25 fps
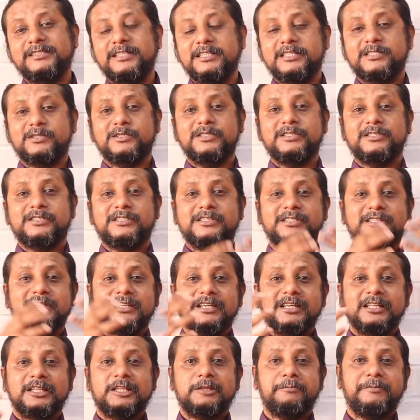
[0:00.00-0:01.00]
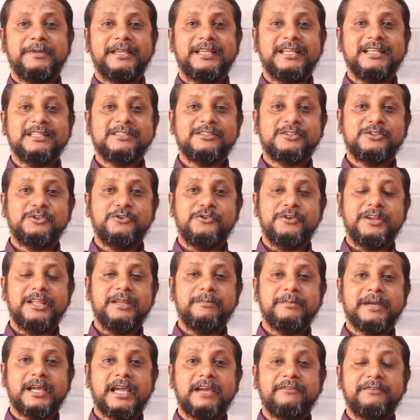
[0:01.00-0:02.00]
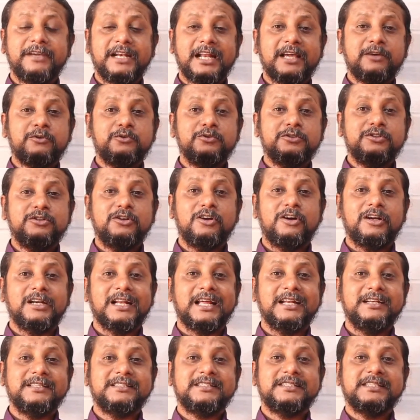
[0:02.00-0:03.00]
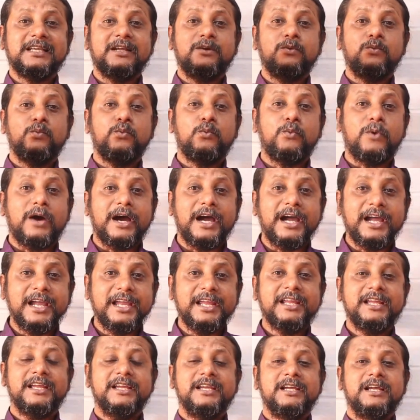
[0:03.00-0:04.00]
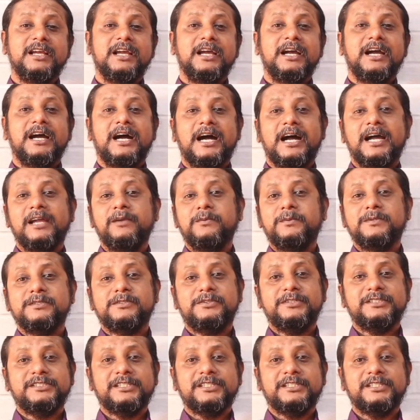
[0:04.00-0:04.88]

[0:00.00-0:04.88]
This is the biggest dream I have, and I could not understand why I was